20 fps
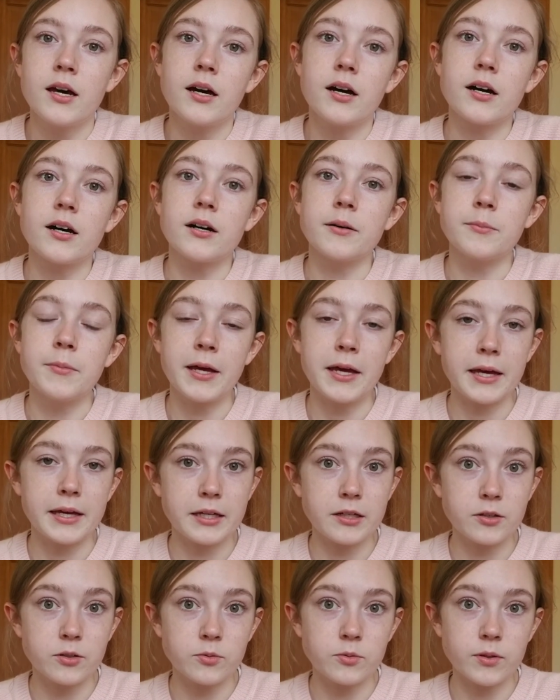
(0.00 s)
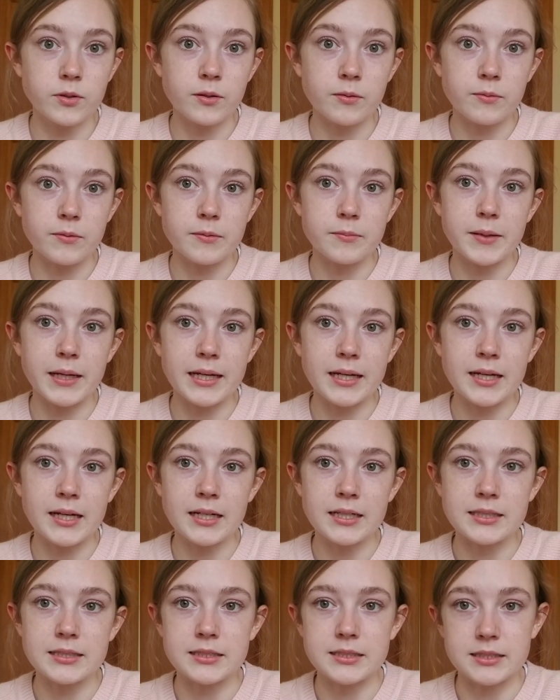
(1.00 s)
um, hang out with one of my
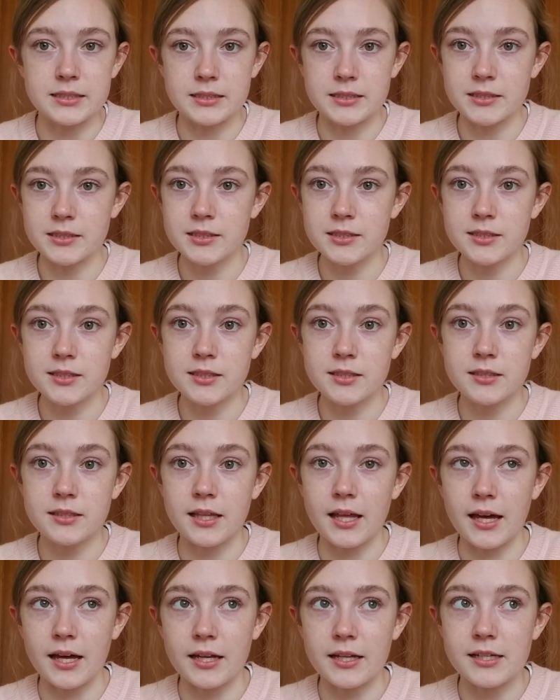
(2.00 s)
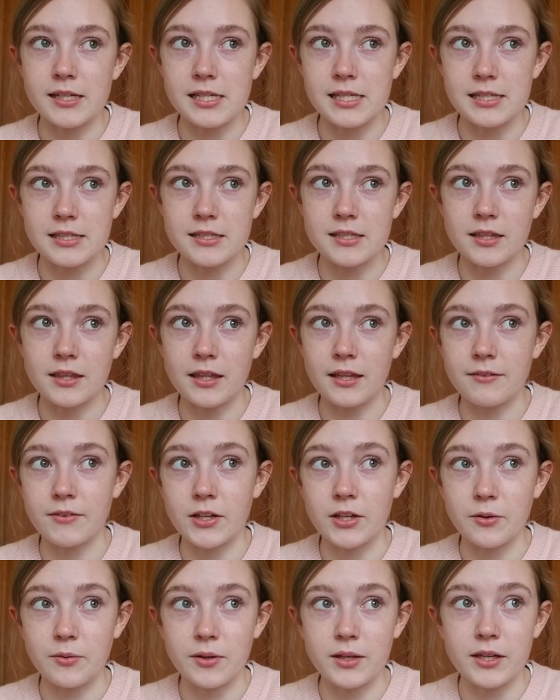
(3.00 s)
cousins that is
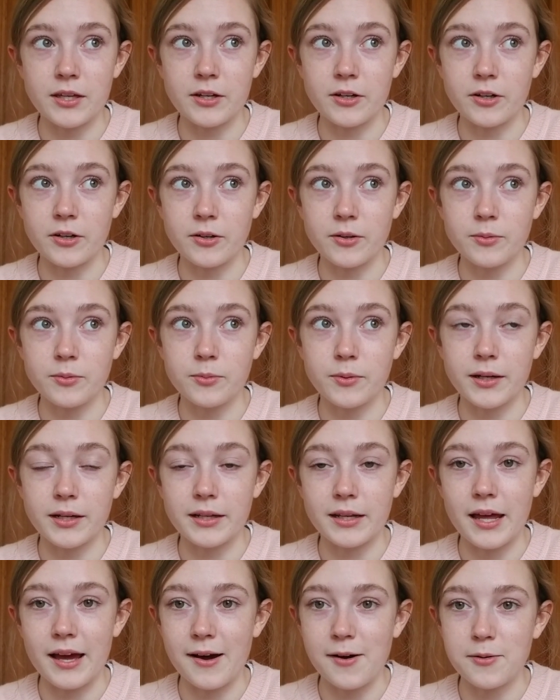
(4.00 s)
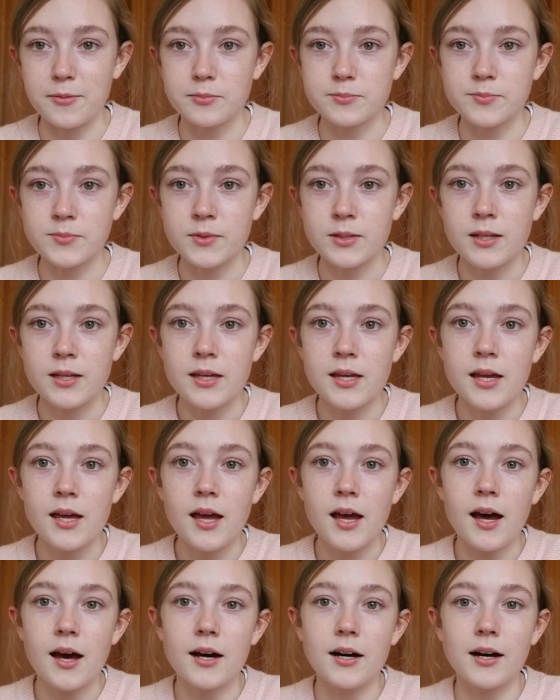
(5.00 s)
living out here right now.
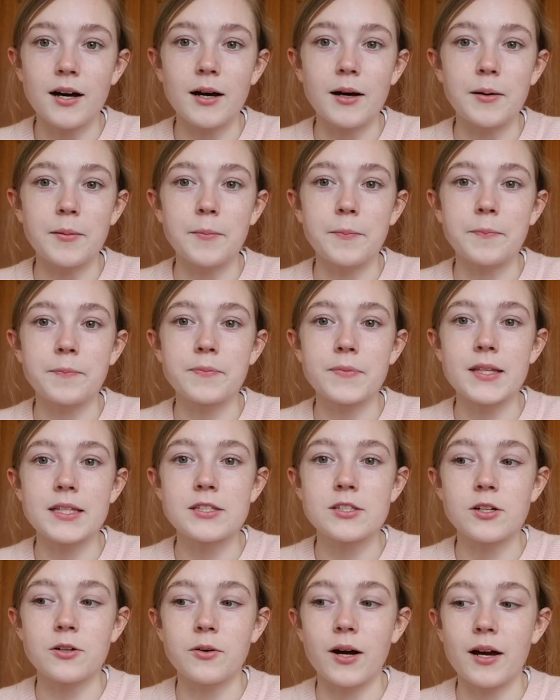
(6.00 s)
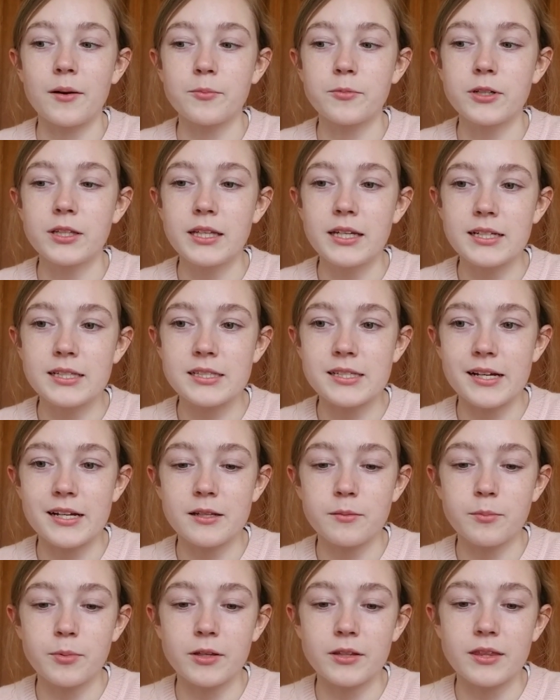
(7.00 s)
Um, so I'm really excited
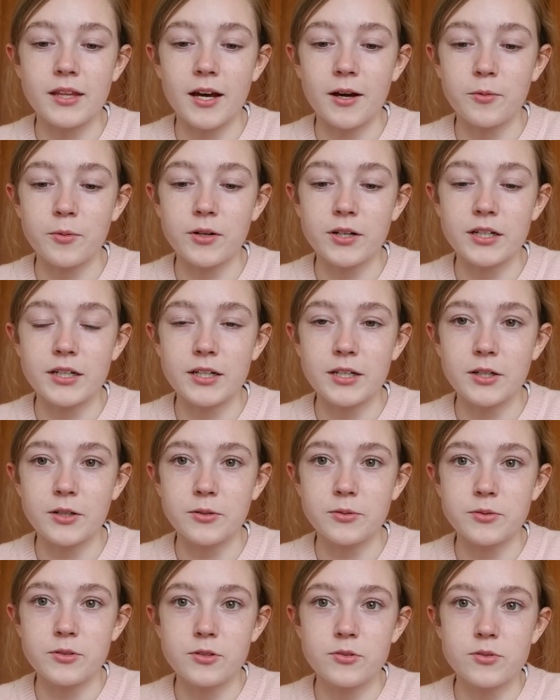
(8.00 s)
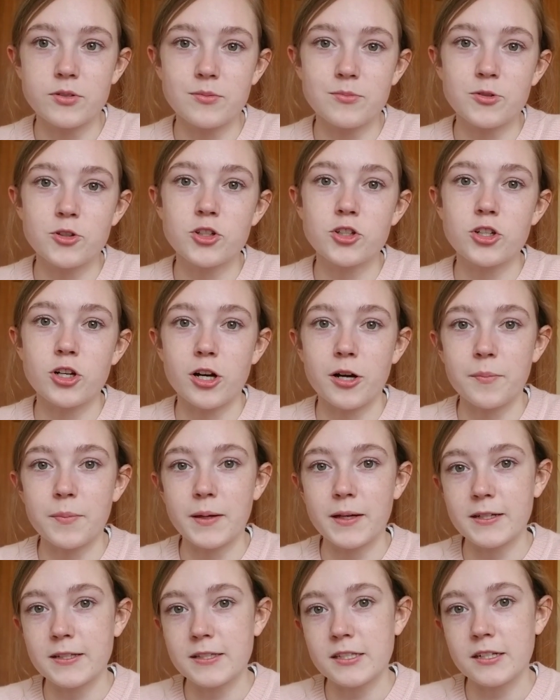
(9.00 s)
about that. We're gonna go do some
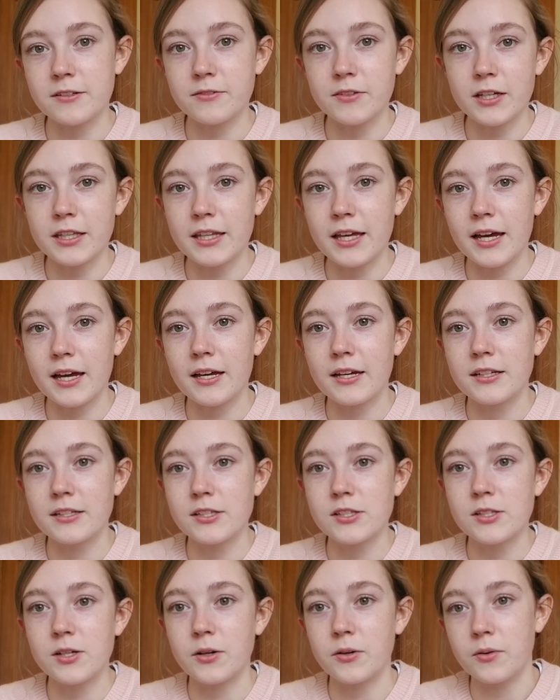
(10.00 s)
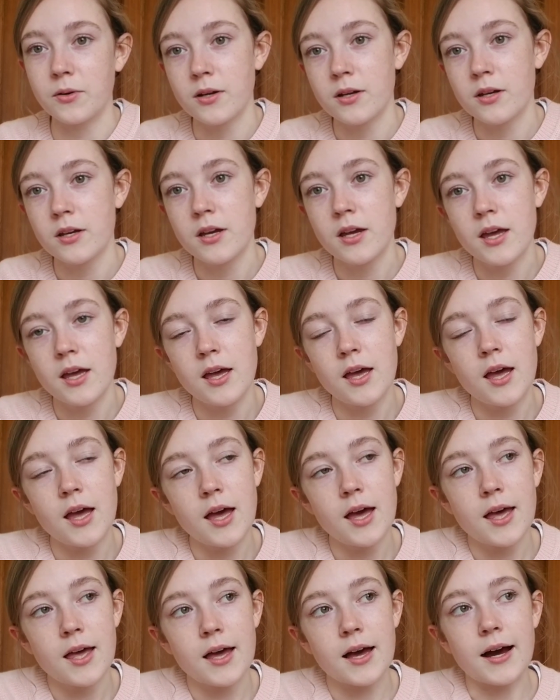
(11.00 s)
shopping and stuff like that. And so
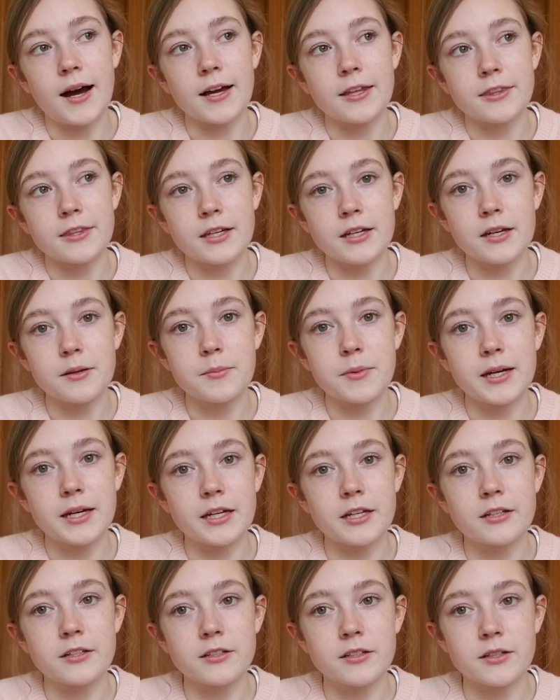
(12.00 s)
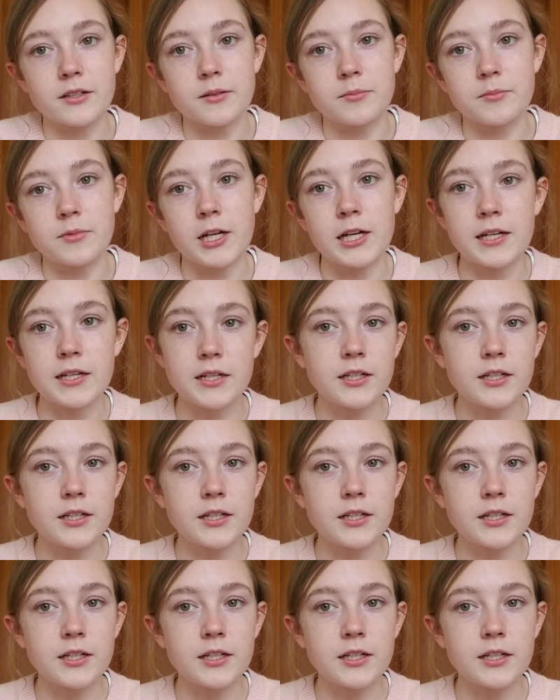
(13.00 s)
I think I might um,